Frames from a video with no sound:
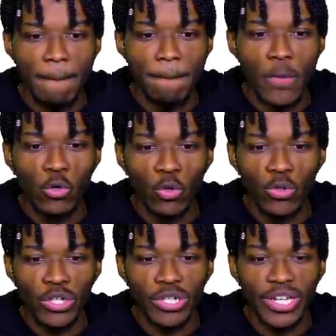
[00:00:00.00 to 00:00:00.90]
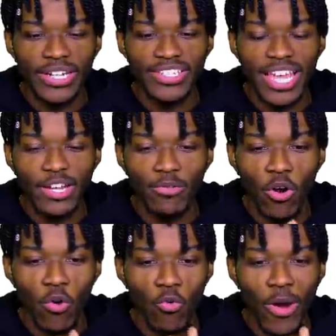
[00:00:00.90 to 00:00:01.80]
Magruder, and a second
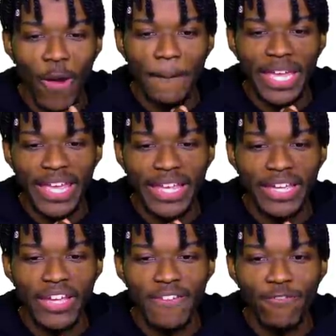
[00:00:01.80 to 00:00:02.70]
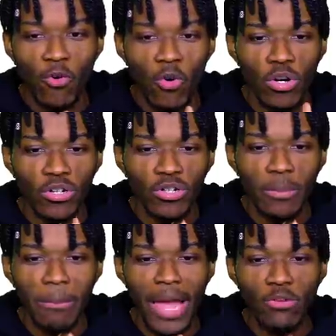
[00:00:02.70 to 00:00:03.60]
round pick for
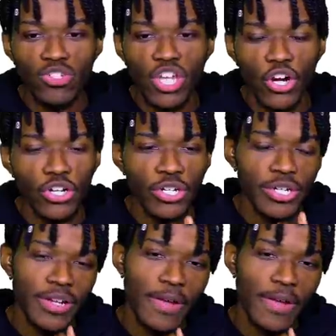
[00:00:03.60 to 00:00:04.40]
Miles Turner.